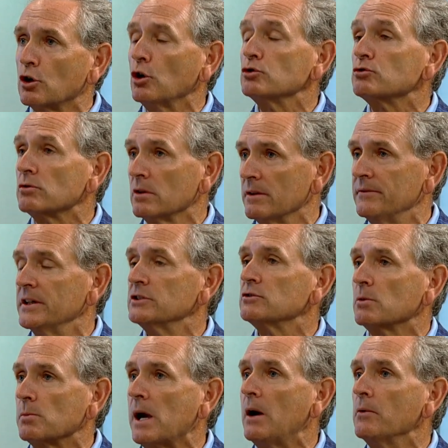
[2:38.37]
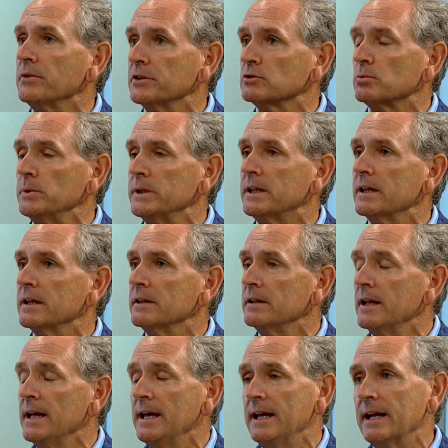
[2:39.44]
cultural events around this weekend.
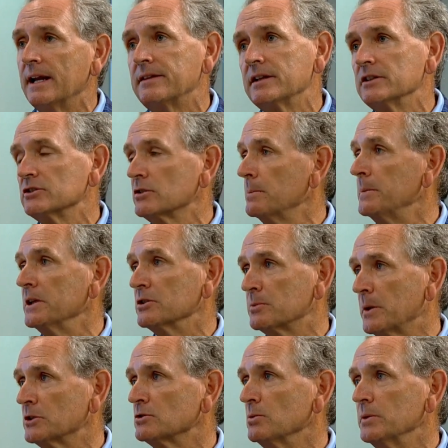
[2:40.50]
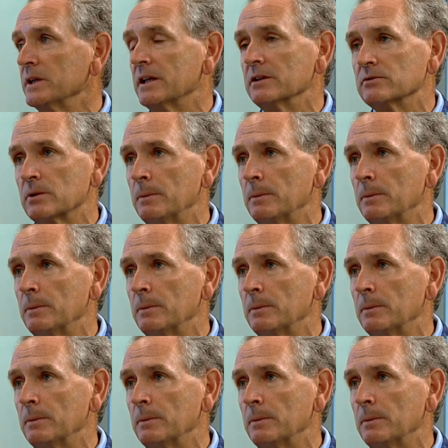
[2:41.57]
And I think it's going to be a special weekend.